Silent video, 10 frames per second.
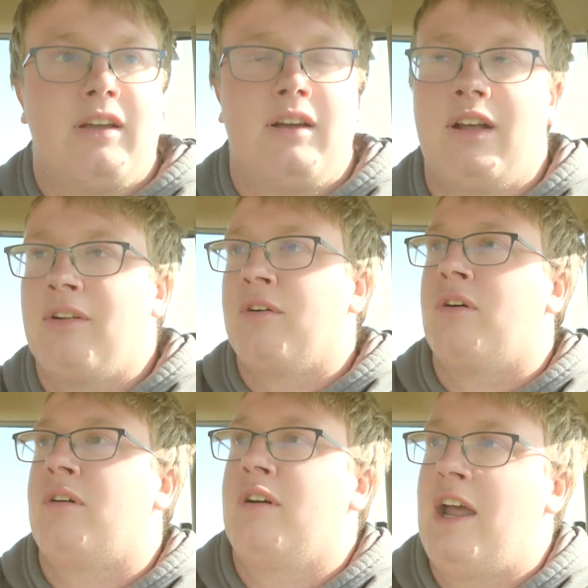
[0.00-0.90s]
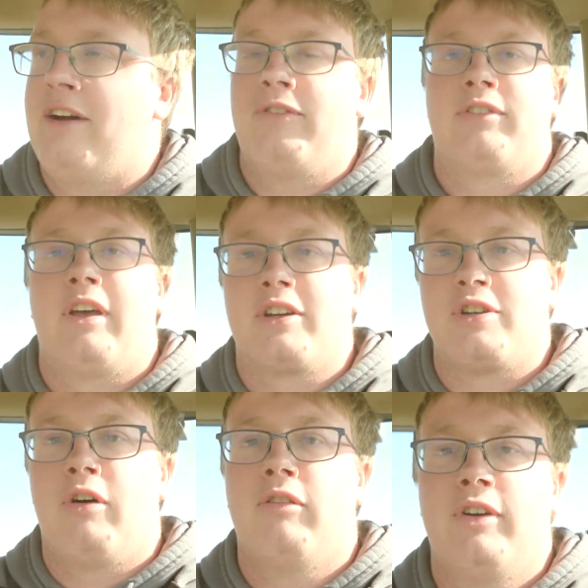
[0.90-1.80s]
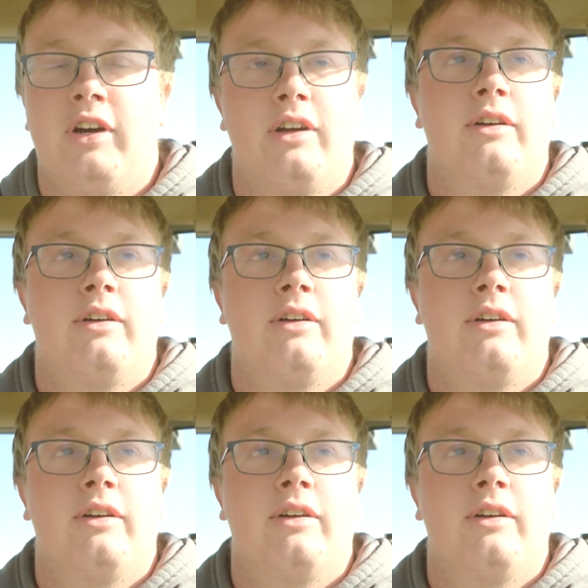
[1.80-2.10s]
I don't know, half a section over.